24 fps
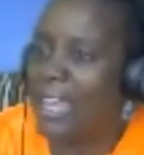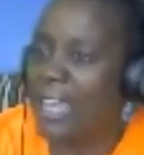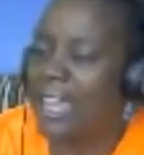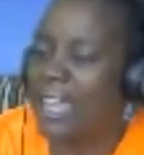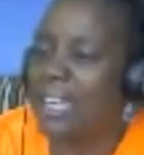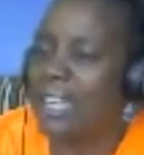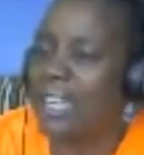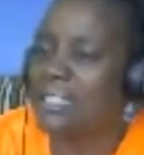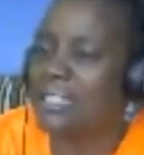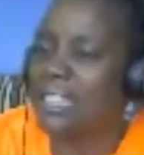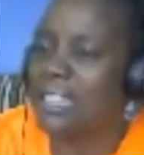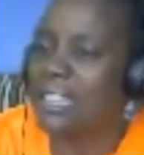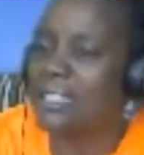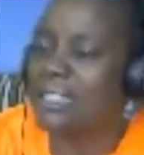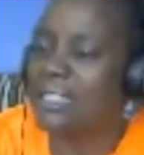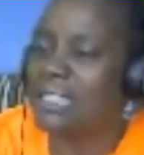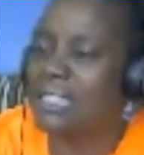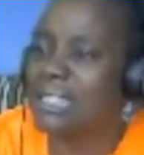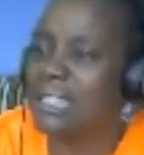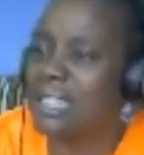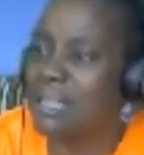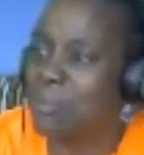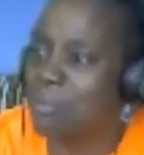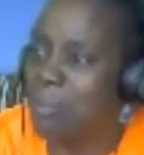And as I
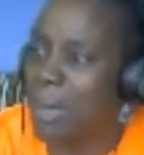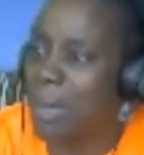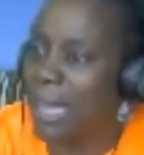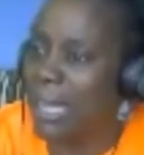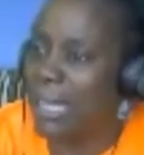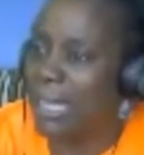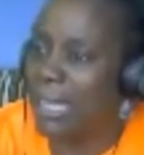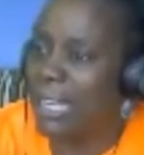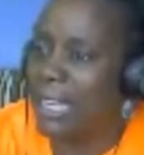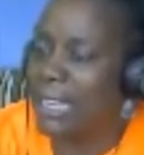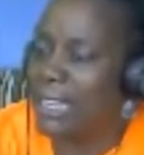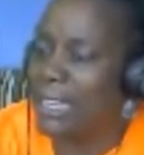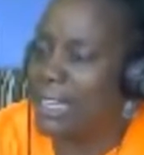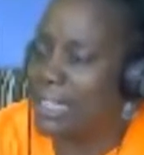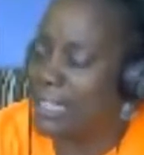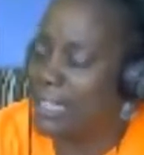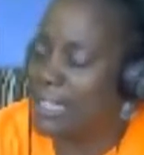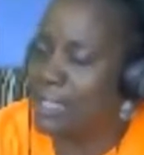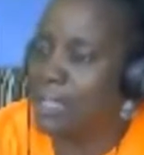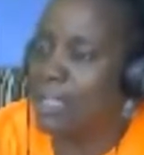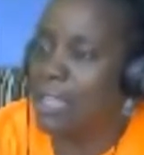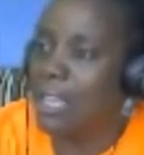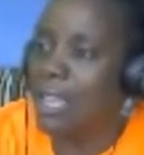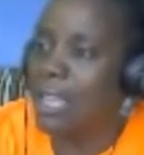sit back and I
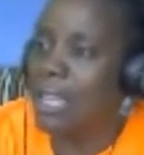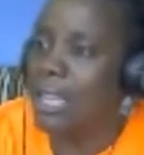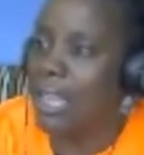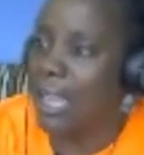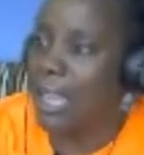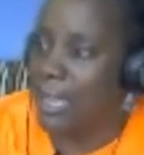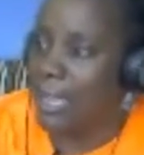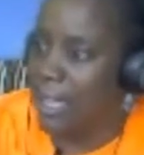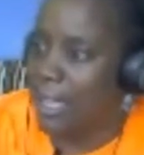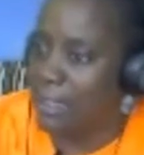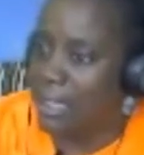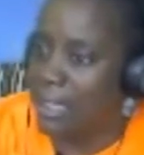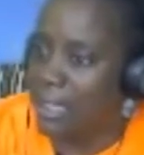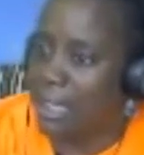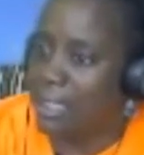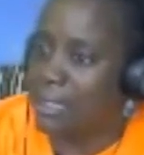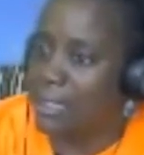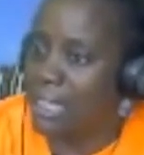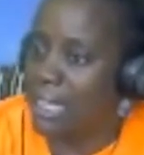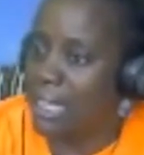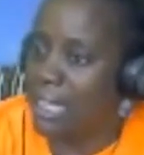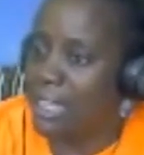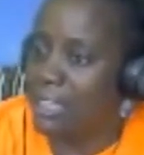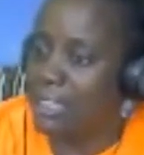listen, like I
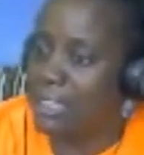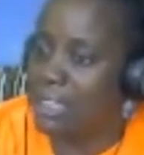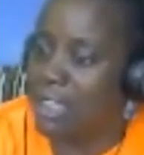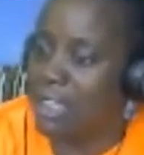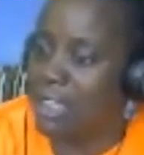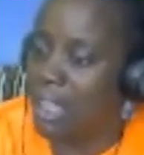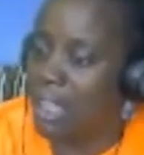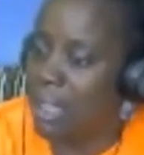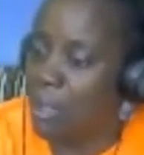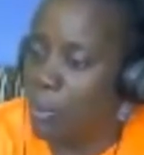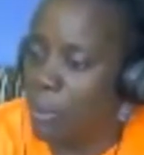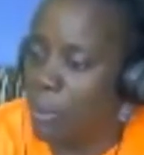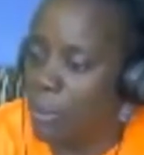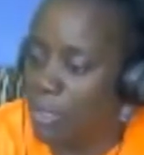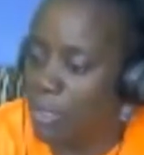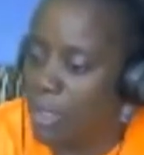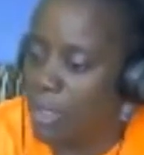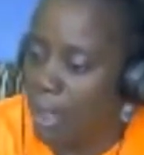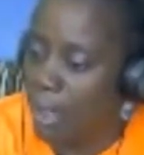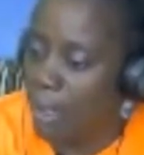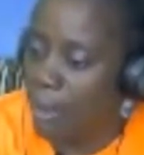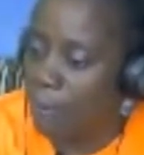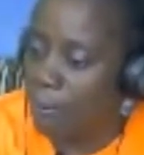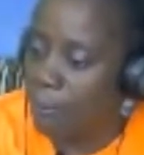said, I started with
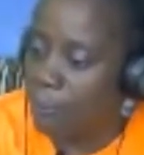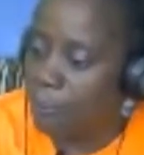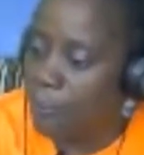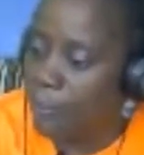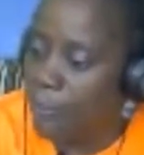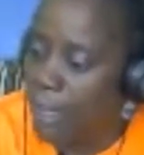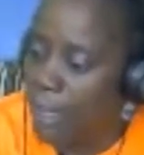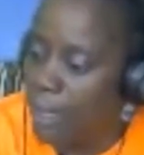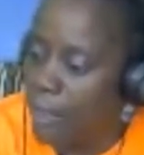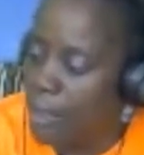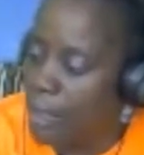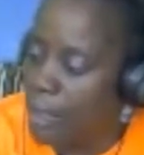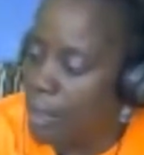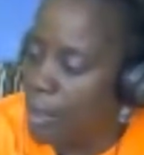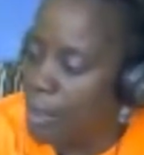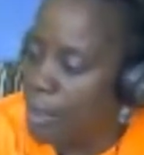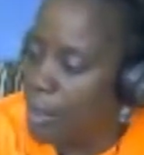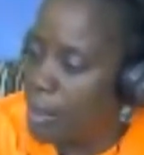the